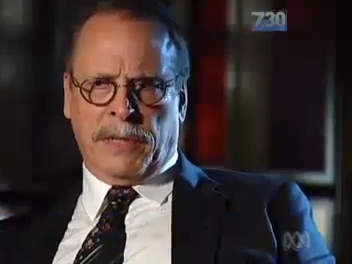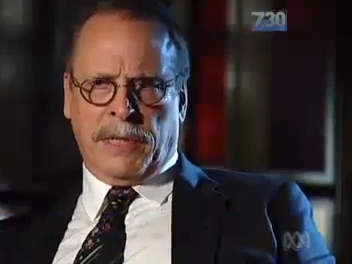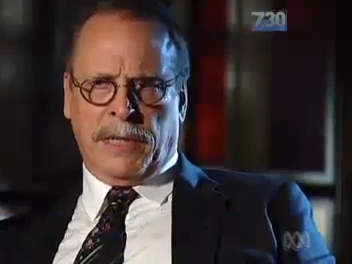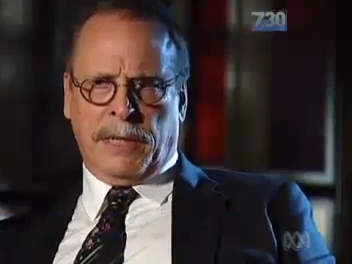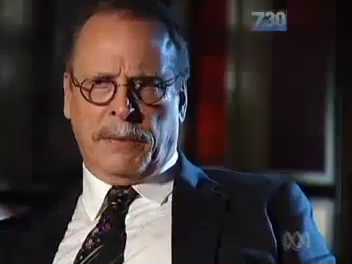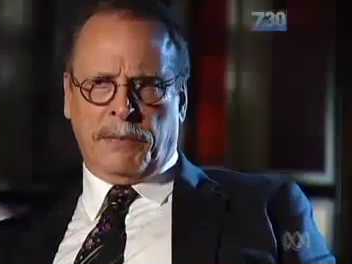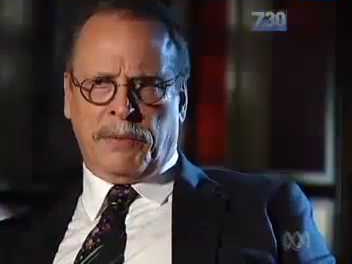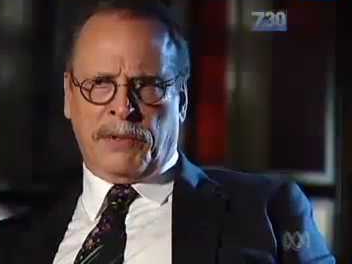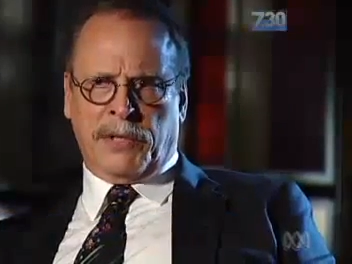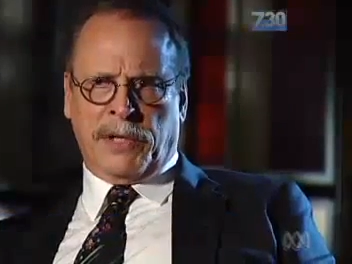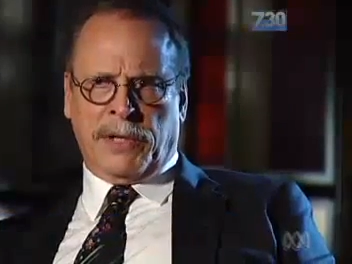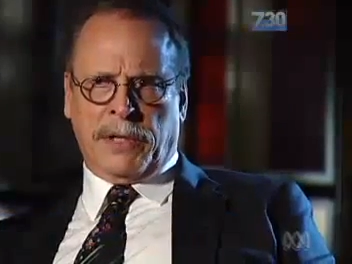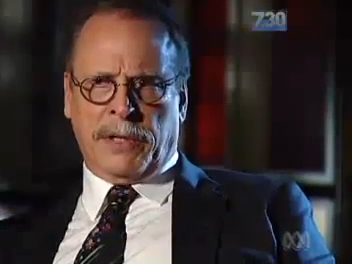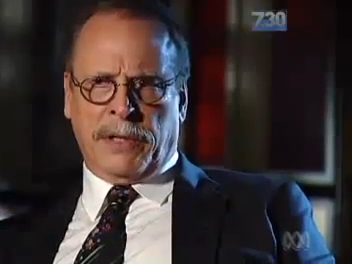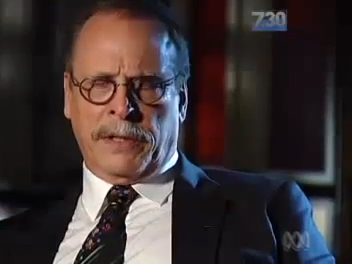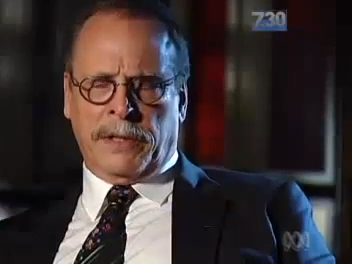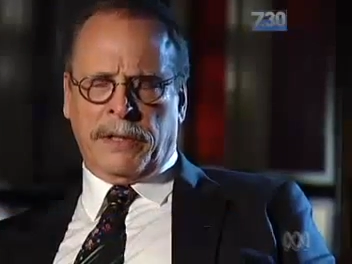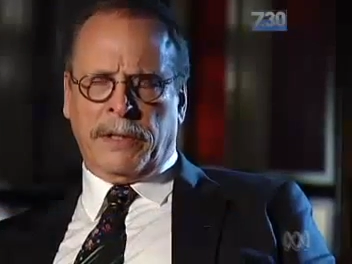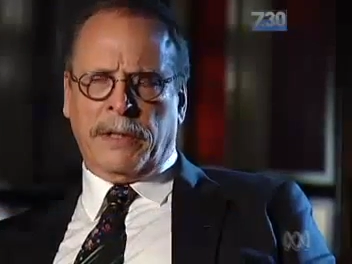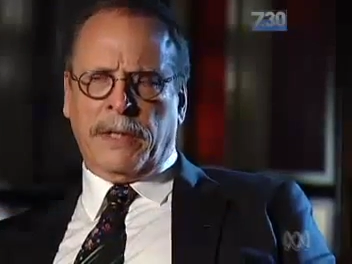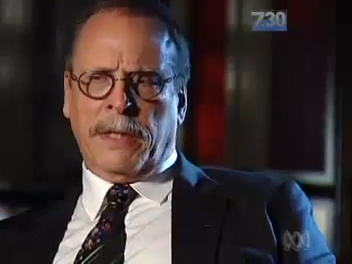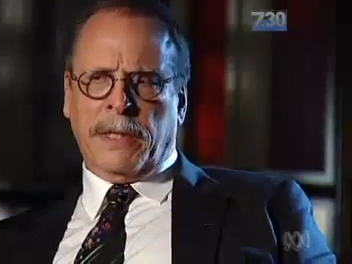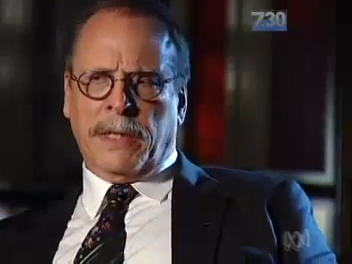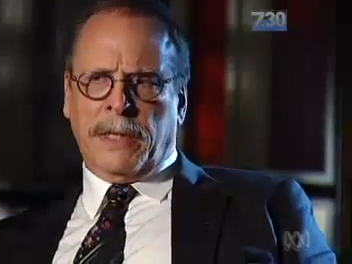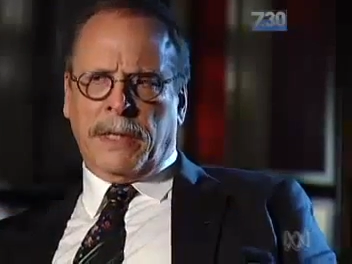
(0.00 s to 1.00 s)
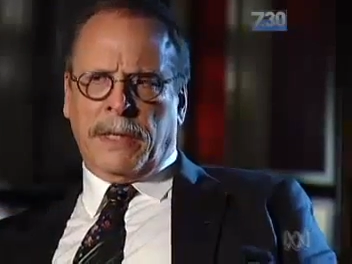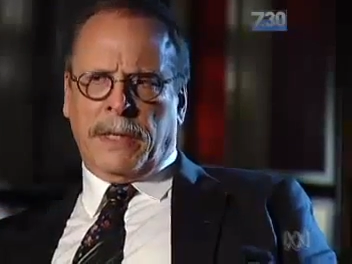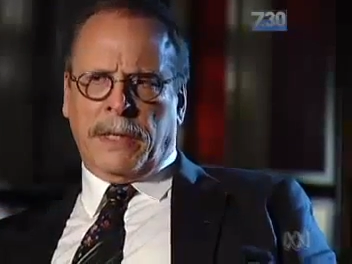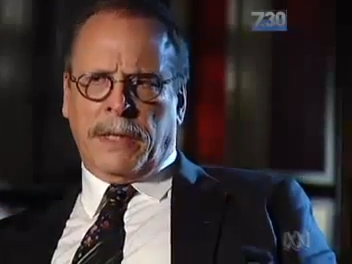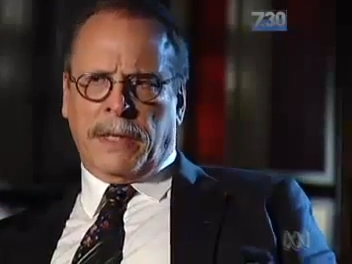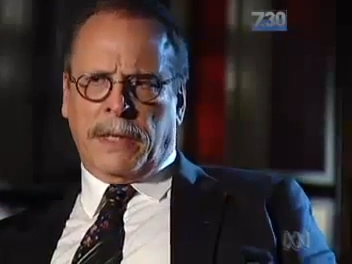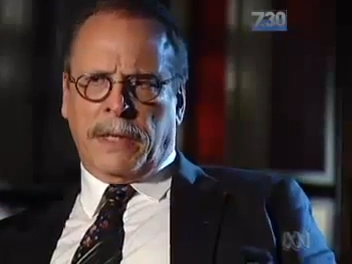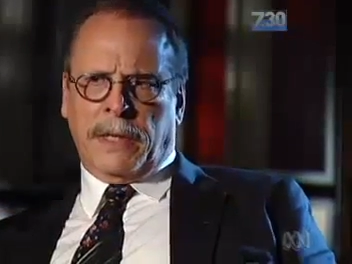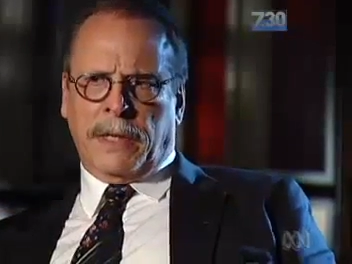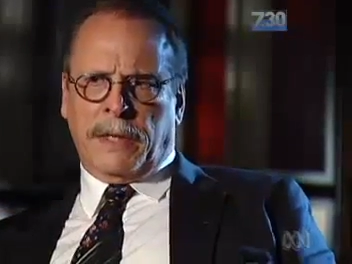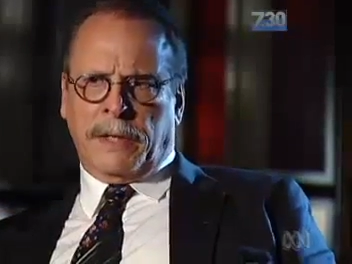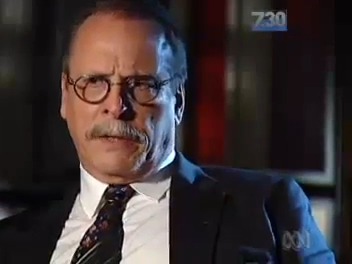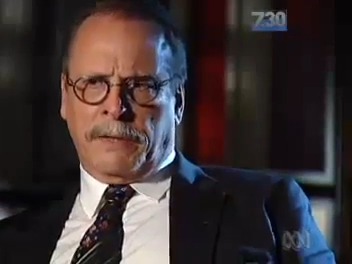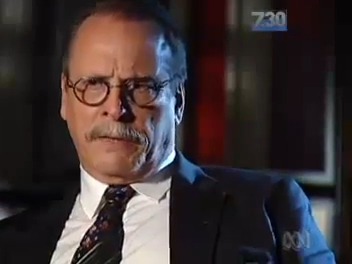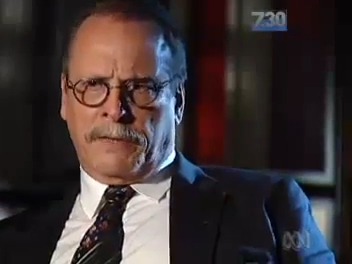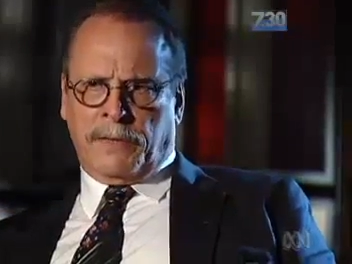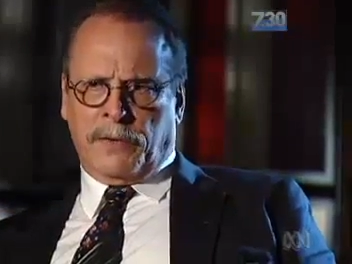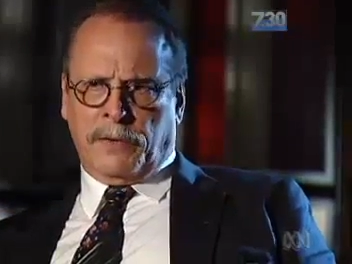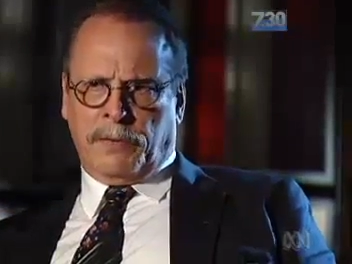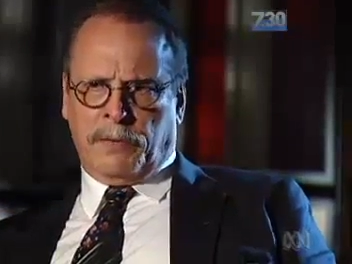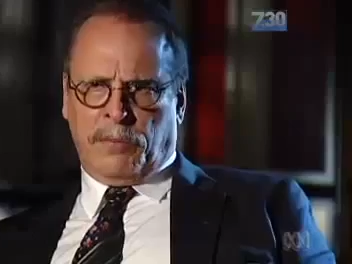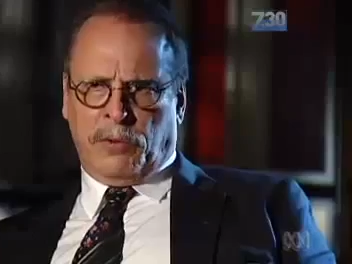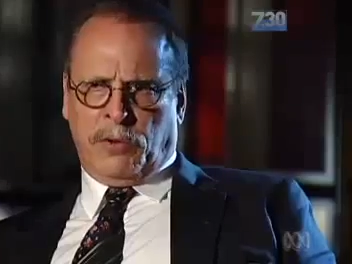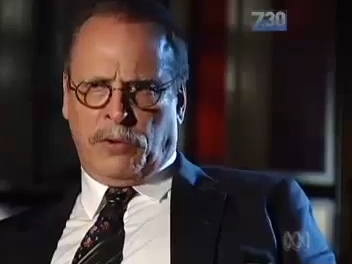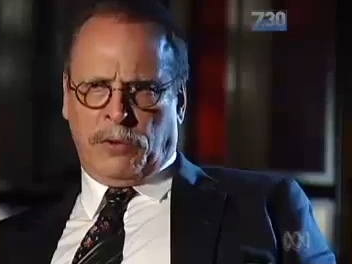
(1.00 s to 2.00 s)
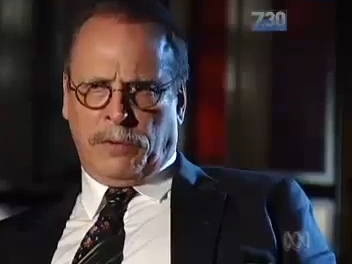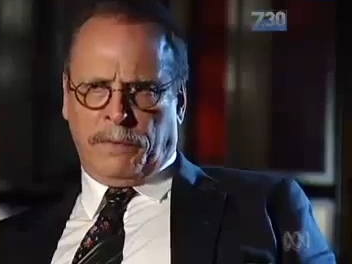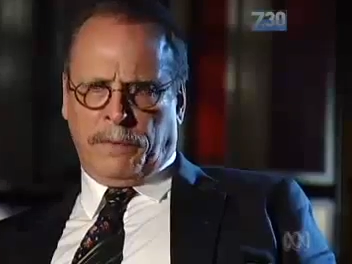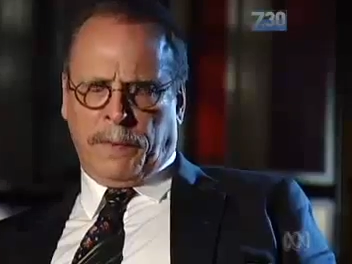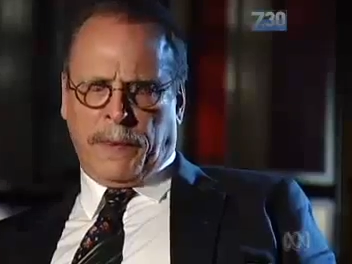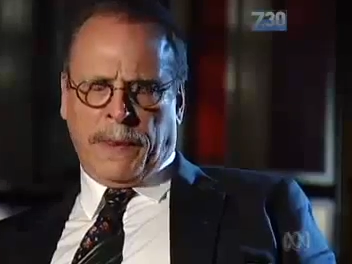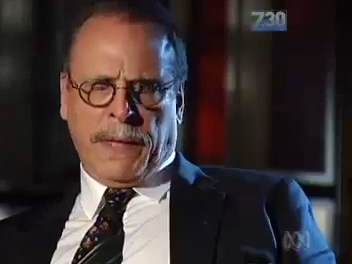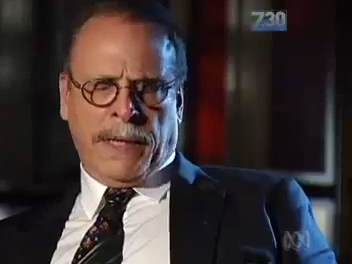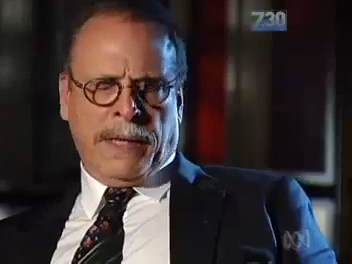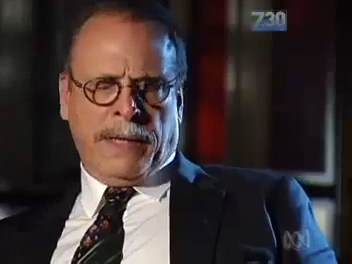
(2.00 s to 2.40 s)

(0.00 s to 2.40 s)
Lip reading: particularly in football.